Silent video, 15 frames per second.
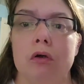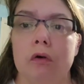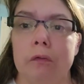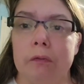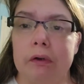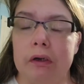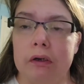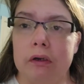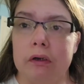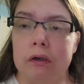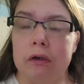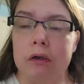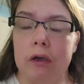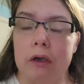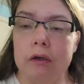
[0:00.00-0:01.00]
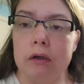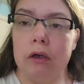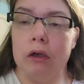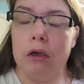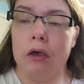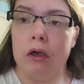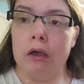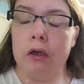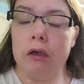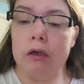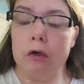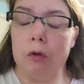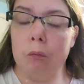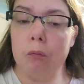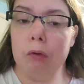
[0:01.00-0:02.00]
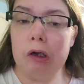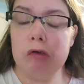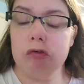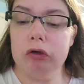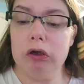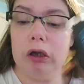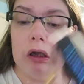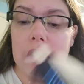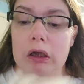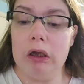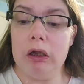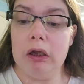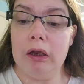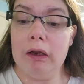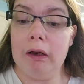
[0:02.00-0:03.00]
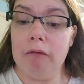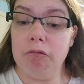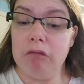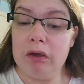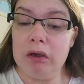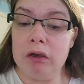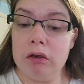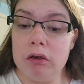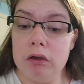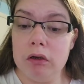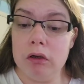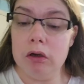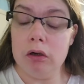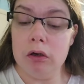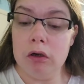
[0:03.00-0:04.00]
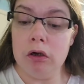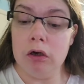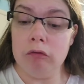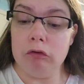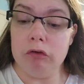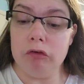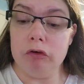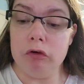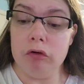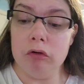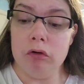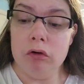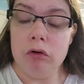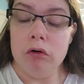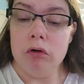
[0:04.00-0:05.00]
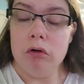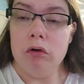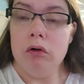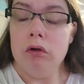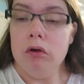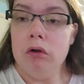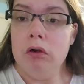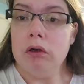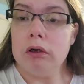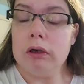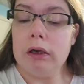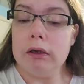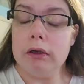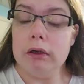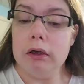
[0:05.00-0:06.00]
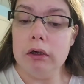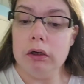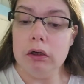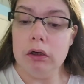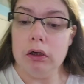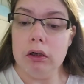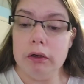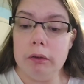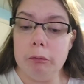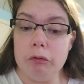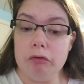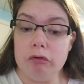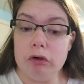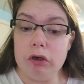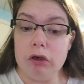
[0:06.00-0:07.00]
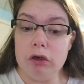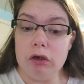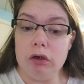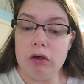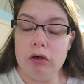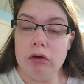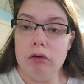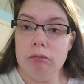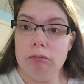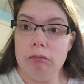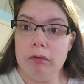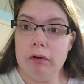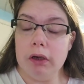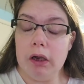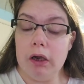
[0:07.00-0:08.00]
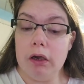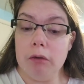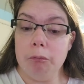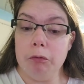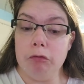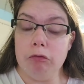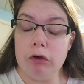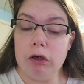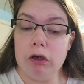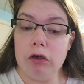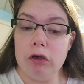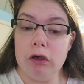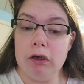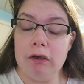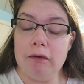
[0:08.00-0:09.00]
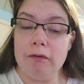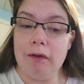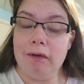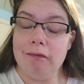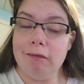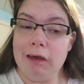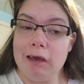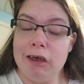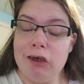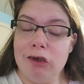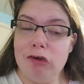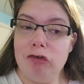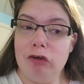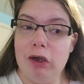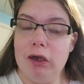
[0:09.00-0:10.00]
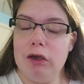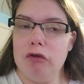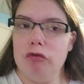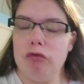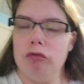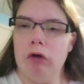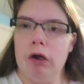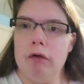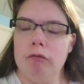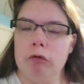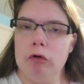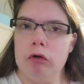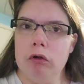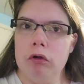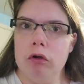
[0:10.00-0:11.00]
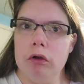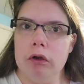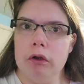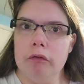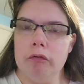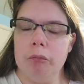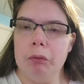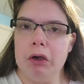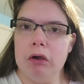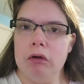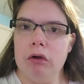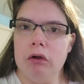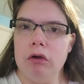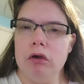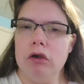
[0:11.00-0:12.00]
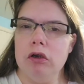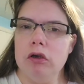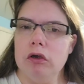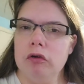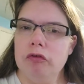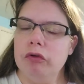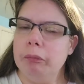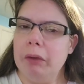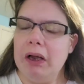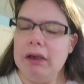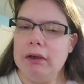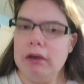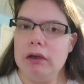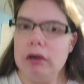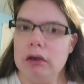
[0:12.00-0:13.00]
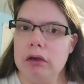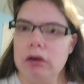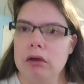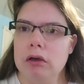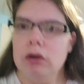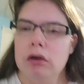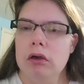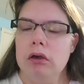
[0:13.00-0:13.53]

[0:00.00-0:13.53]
Go the Distance last night. I ended up watching a Netflix original last night, and it was really good. Sad, but really good. It's a second chance rival. It's about gymnastics.